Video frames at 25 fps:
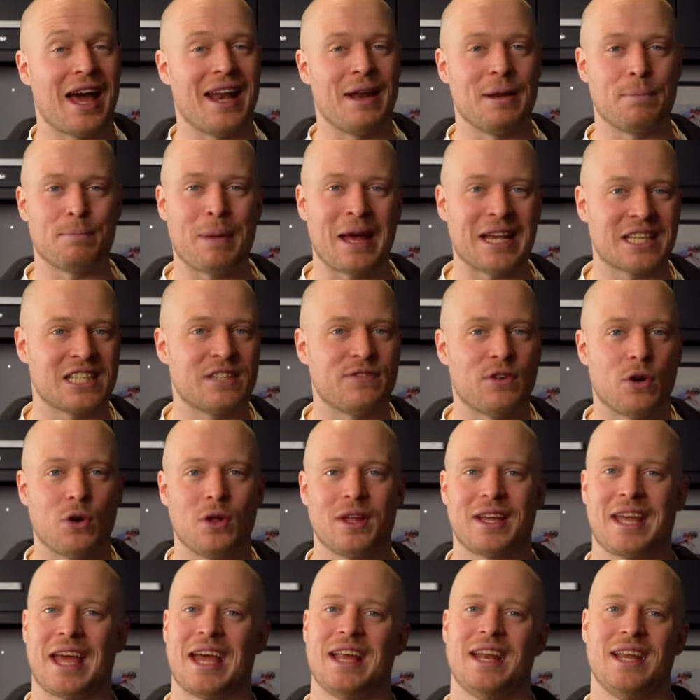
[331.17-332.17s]
and the best of all,
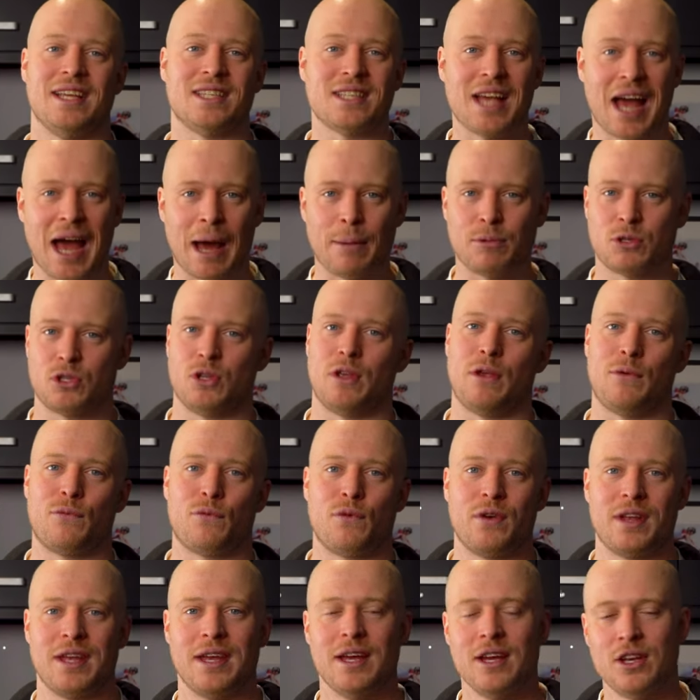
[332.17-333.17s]
again, is absolutely
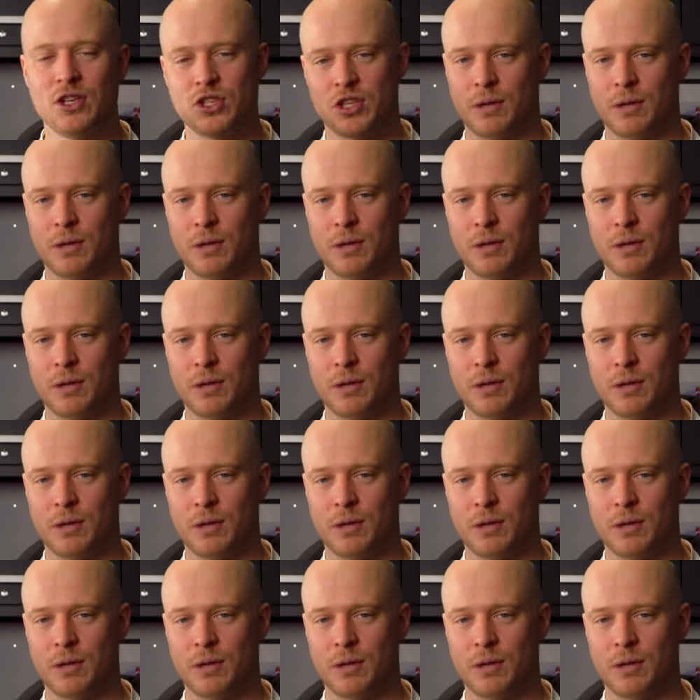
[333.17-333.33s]
free.